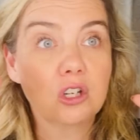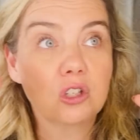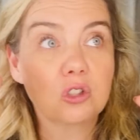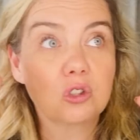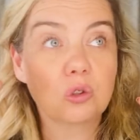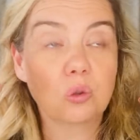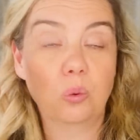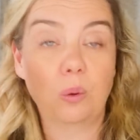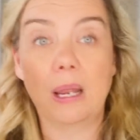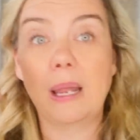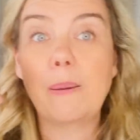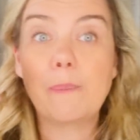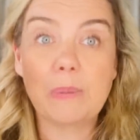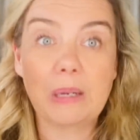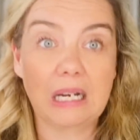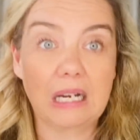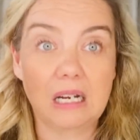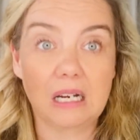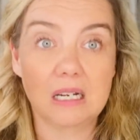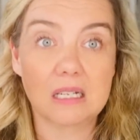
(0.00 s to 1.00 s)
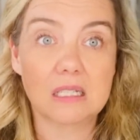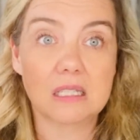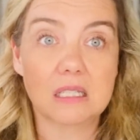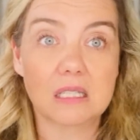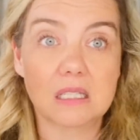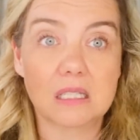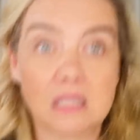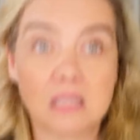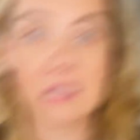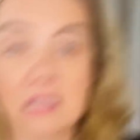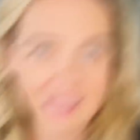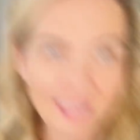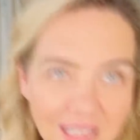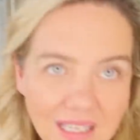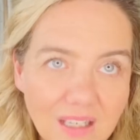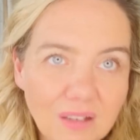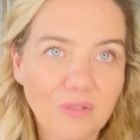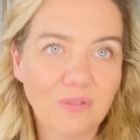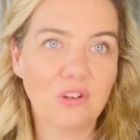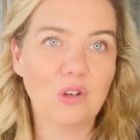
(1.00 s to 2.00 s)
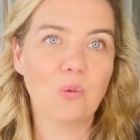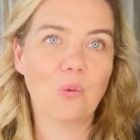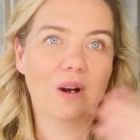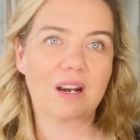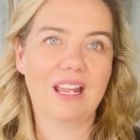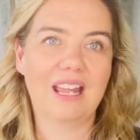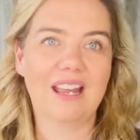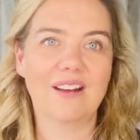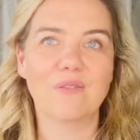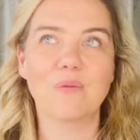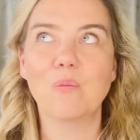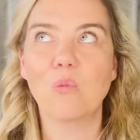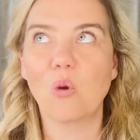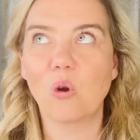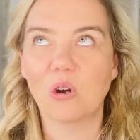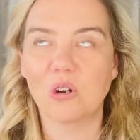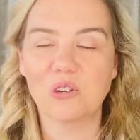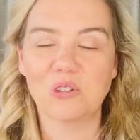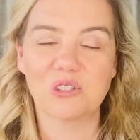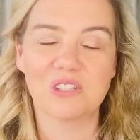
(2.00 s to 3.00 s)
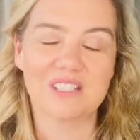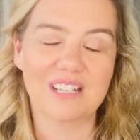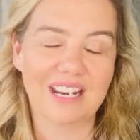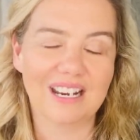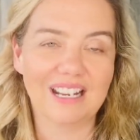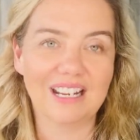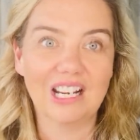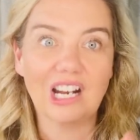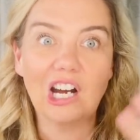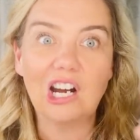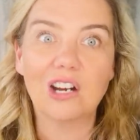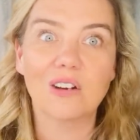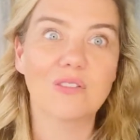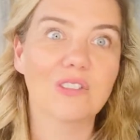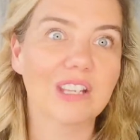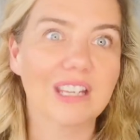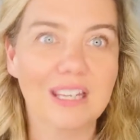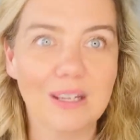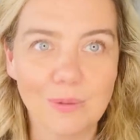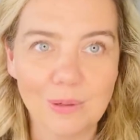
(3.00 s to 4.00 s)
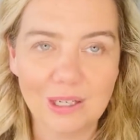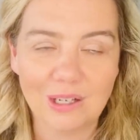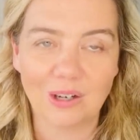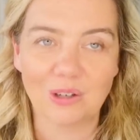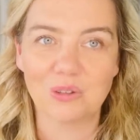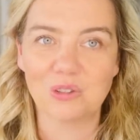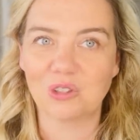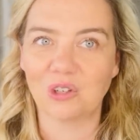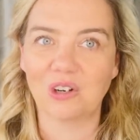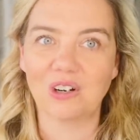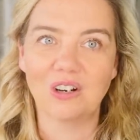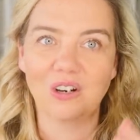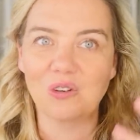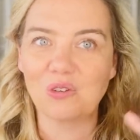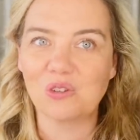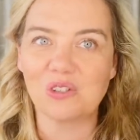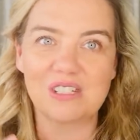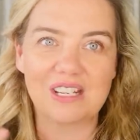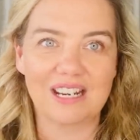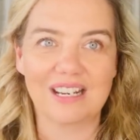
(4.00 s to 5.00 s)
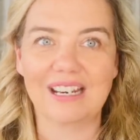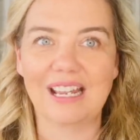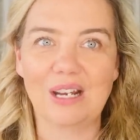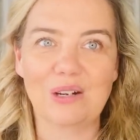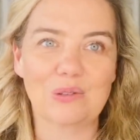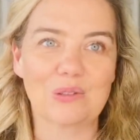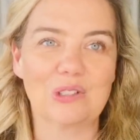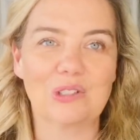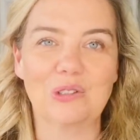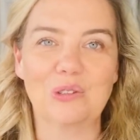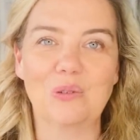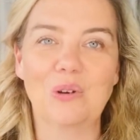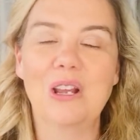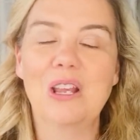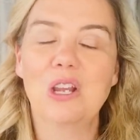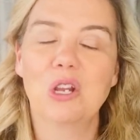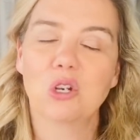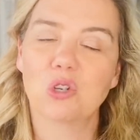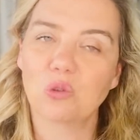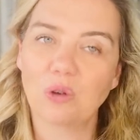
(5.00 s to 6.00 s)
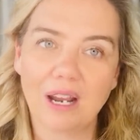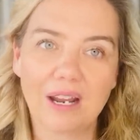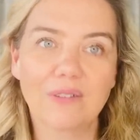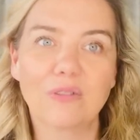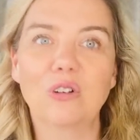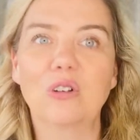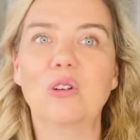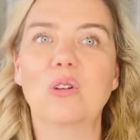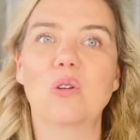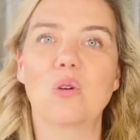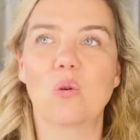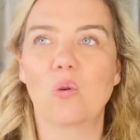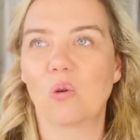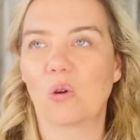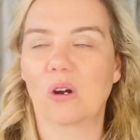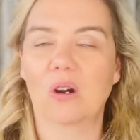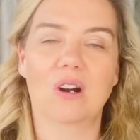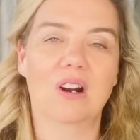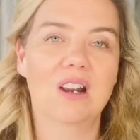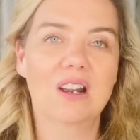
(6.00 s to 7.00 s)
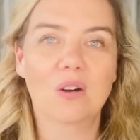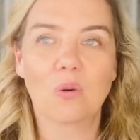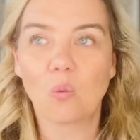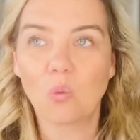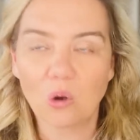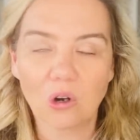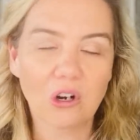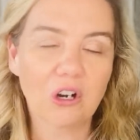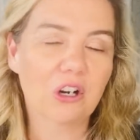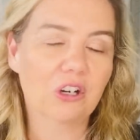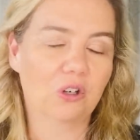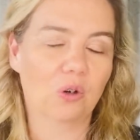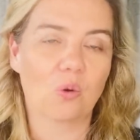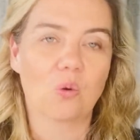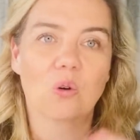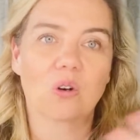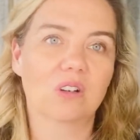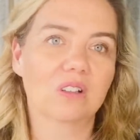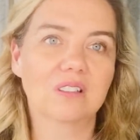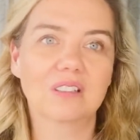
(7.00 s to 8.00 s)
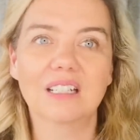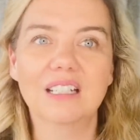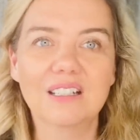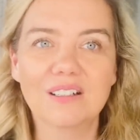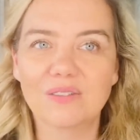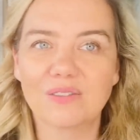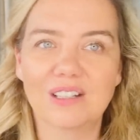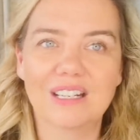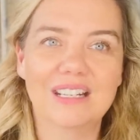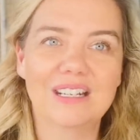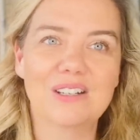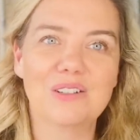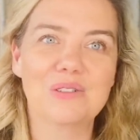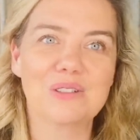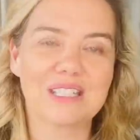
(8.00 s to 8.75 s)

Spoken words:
tramping huts. If you want to have more understanding of the Kiwi culture and understand how to travel or work or live in New